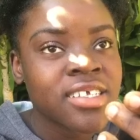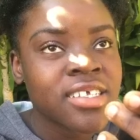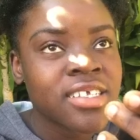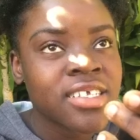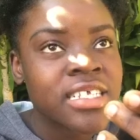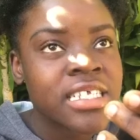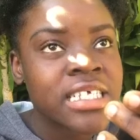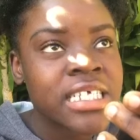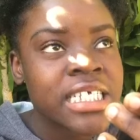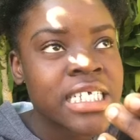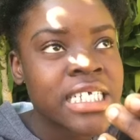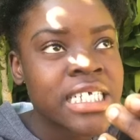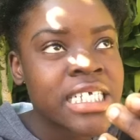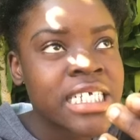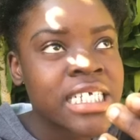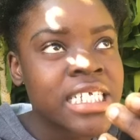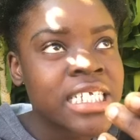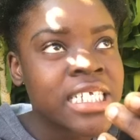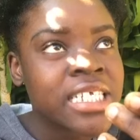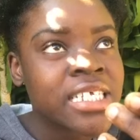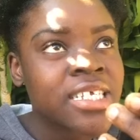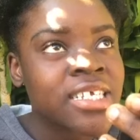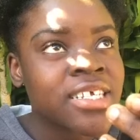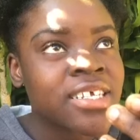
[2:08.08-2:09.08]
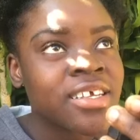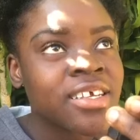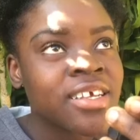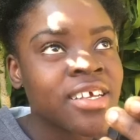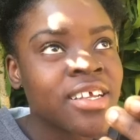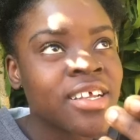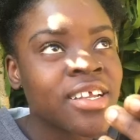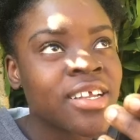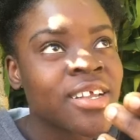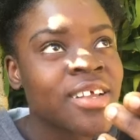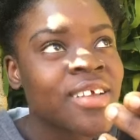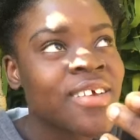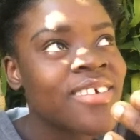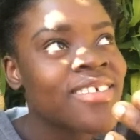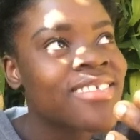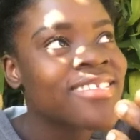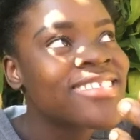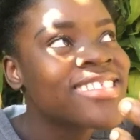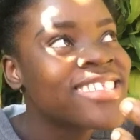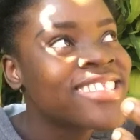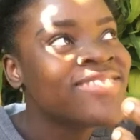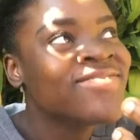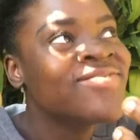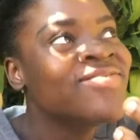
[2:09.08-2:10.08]
What accident?
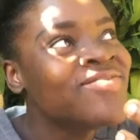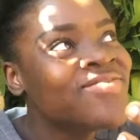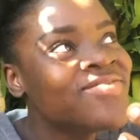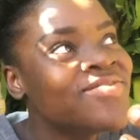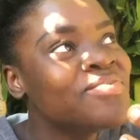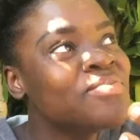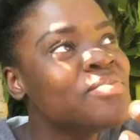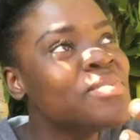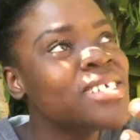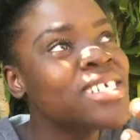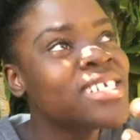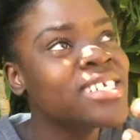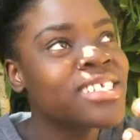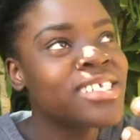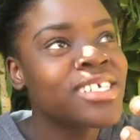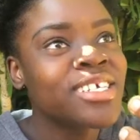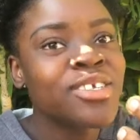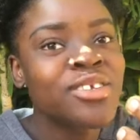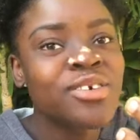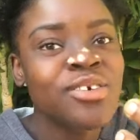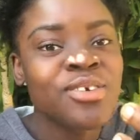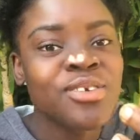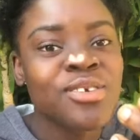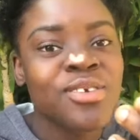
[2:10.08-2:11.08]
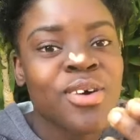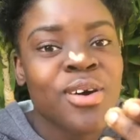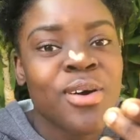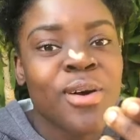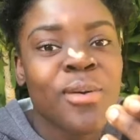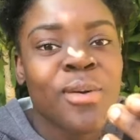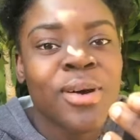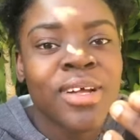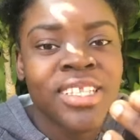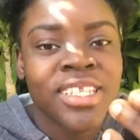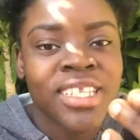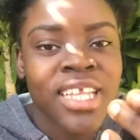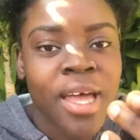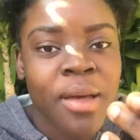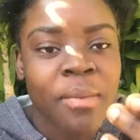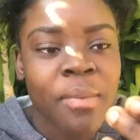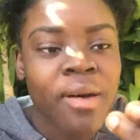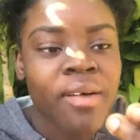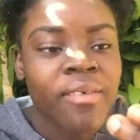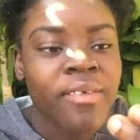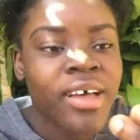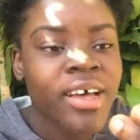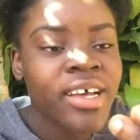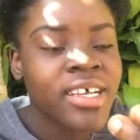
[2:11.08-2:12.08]
Miss, I don't know what type
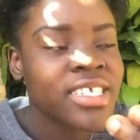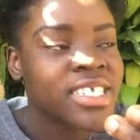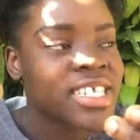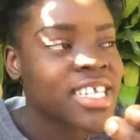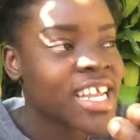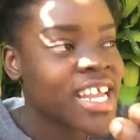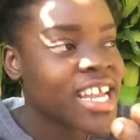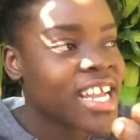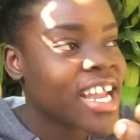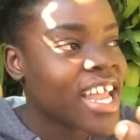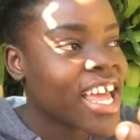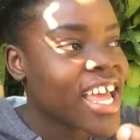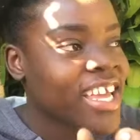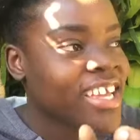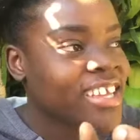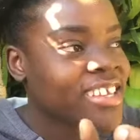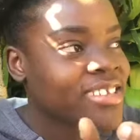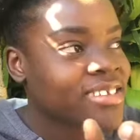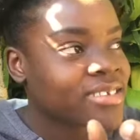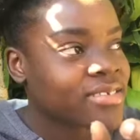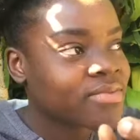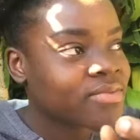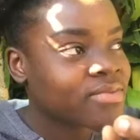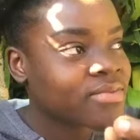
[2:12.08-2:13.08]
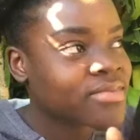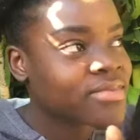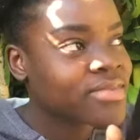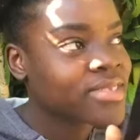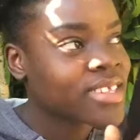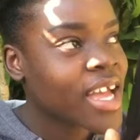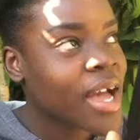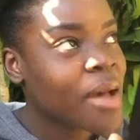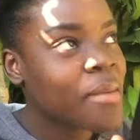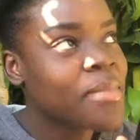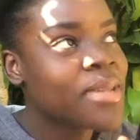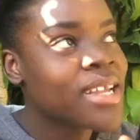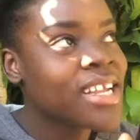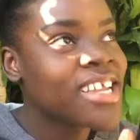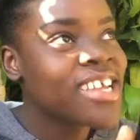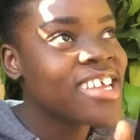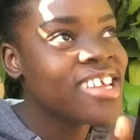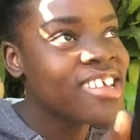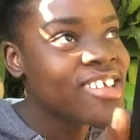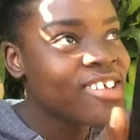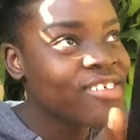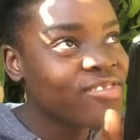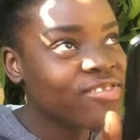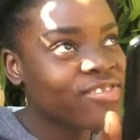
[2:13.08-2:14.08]
of accident. Like, I
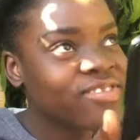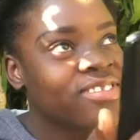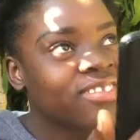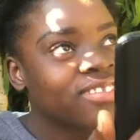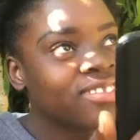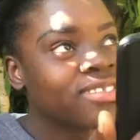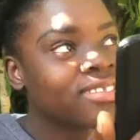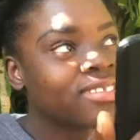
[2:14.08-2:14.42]
believe